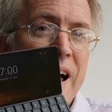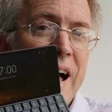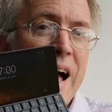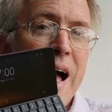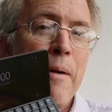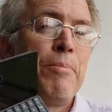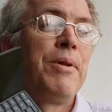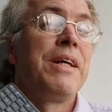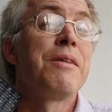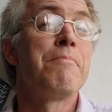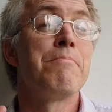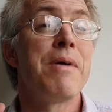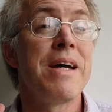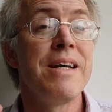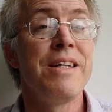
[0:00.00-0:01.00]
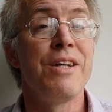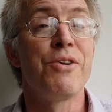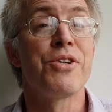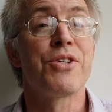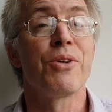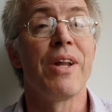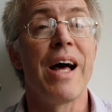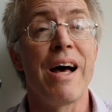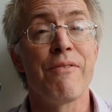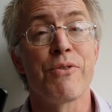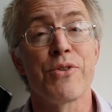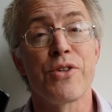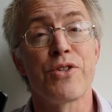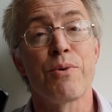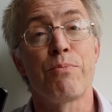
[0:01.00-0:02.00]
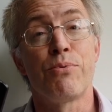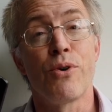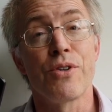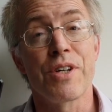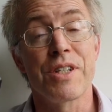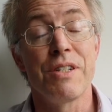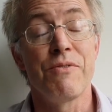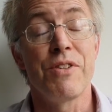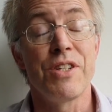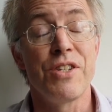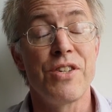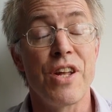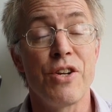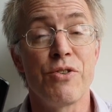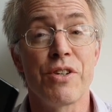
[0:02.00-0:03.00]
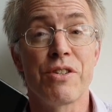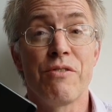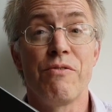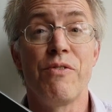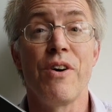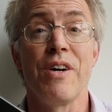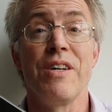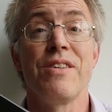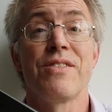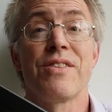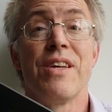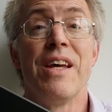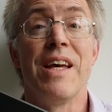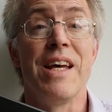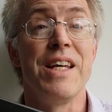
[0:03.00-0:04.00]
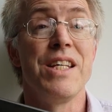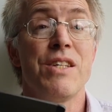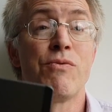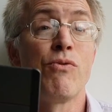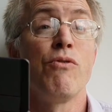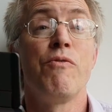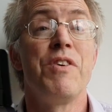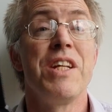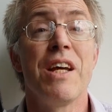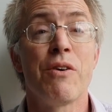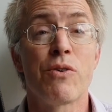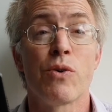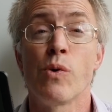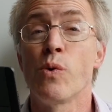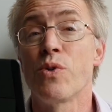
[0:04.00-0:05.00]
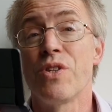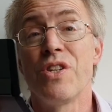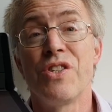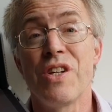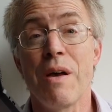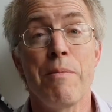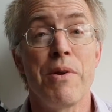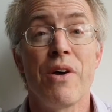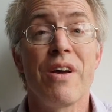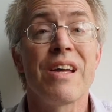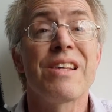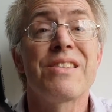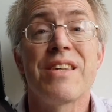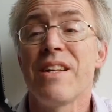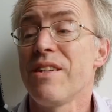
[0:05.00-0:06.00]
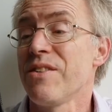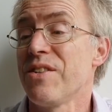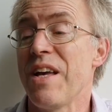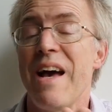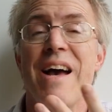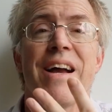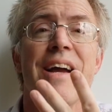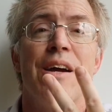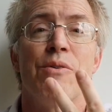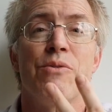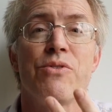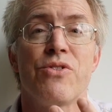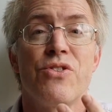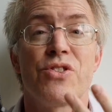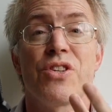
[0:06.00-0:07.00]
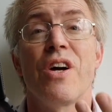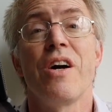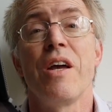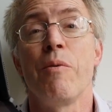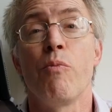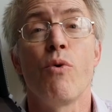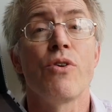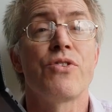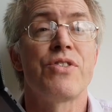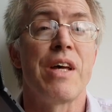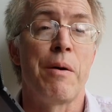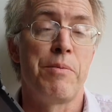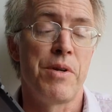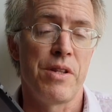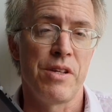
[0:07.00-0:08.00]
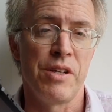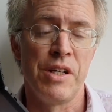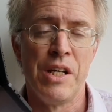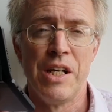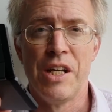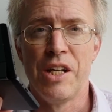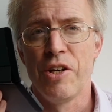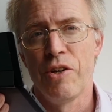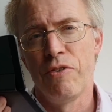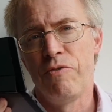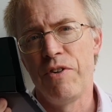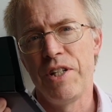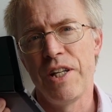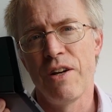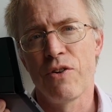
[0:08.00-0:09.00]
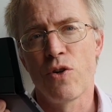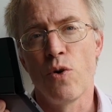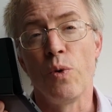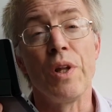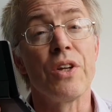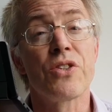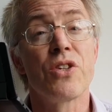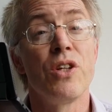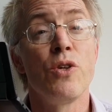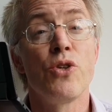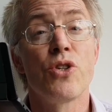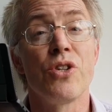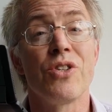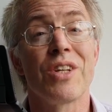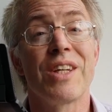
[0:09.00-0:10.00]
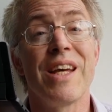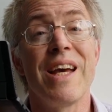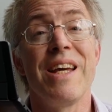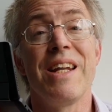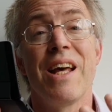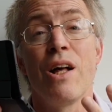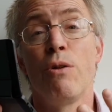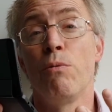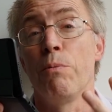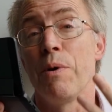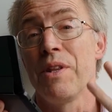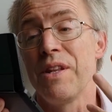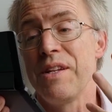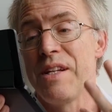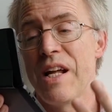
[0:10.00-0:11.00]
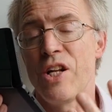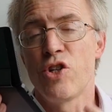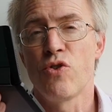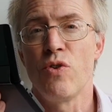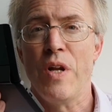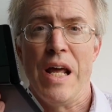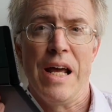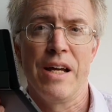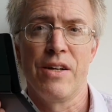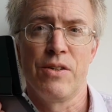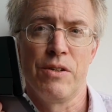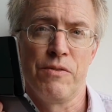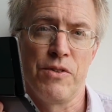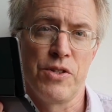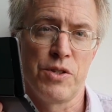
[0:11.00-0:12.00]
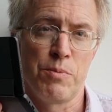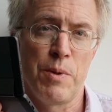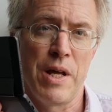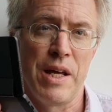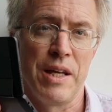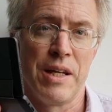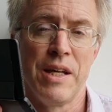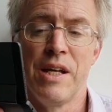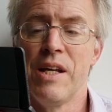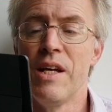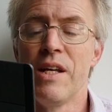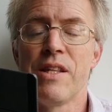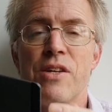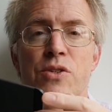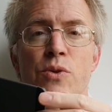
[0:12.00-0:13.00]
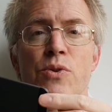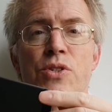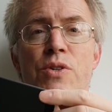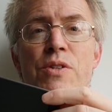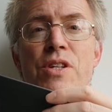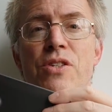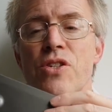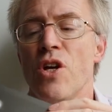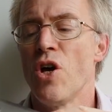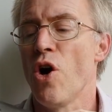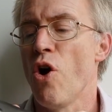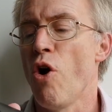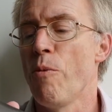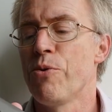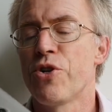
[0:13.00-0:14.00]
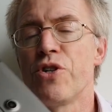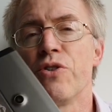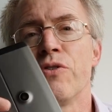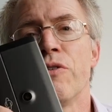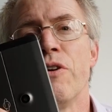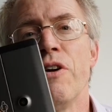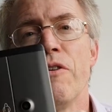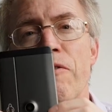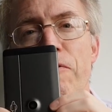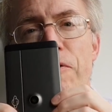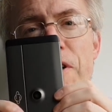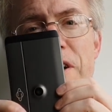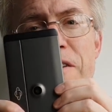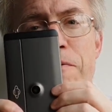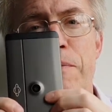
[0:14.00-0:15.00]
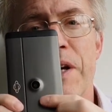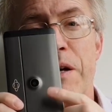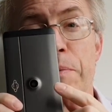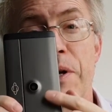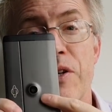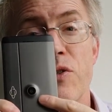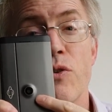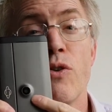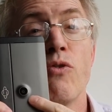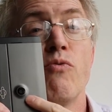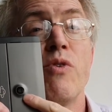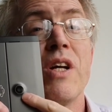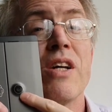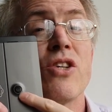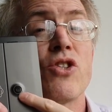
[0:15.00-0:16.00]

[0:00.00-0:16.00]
Happily, the main use you'll have on such a productivity-centric device is for video calls, and the Gemini excels at Hangouts, Skype, WhatsApp, and other video calling solutions, again helped by the natural angle of the display. There's also this optional 5-megapixel rear